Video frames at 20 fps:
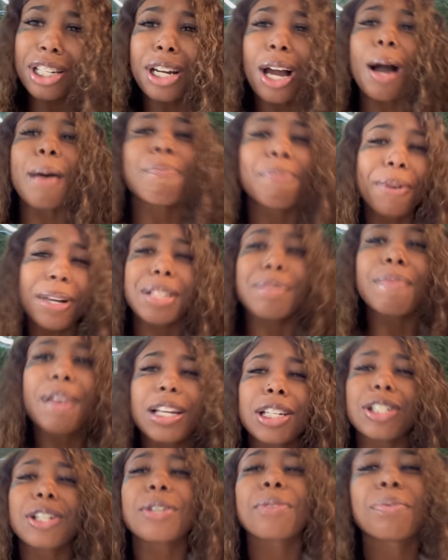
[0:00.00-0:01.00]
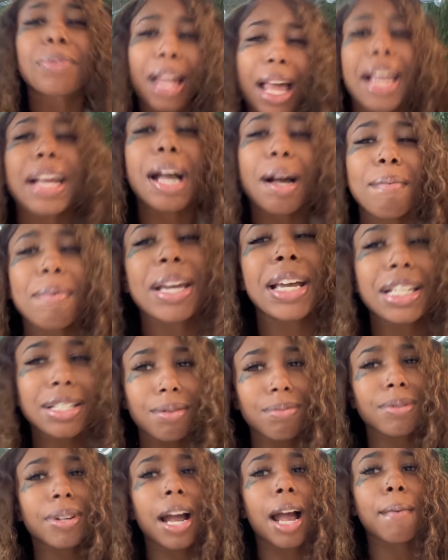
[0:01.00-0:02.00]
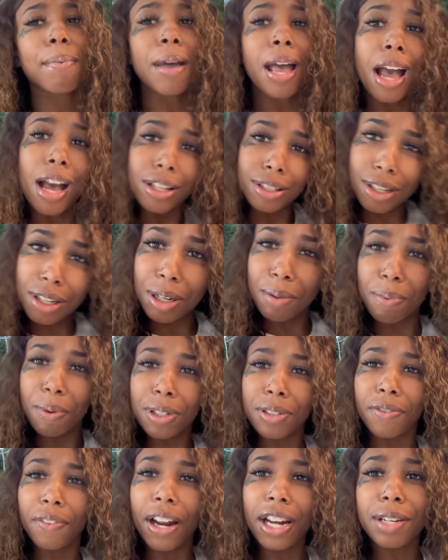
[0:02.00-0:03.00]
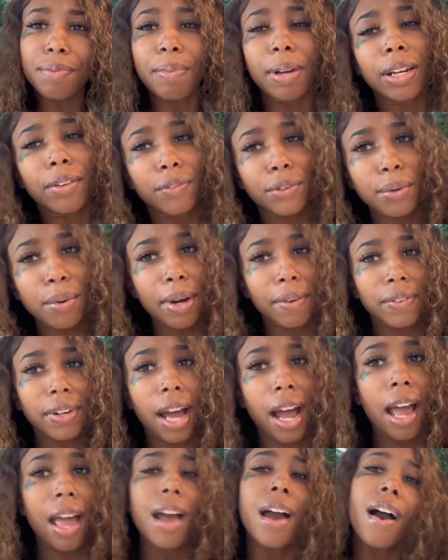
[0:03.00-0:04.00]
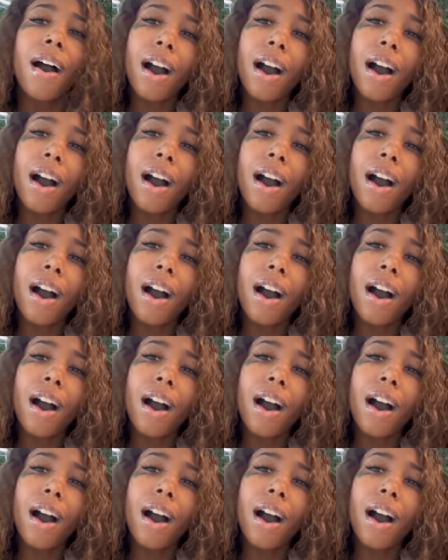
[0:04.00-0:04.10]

y'all, please make sure you like, comment, and subscribe. Turn the post notification bell if you have not.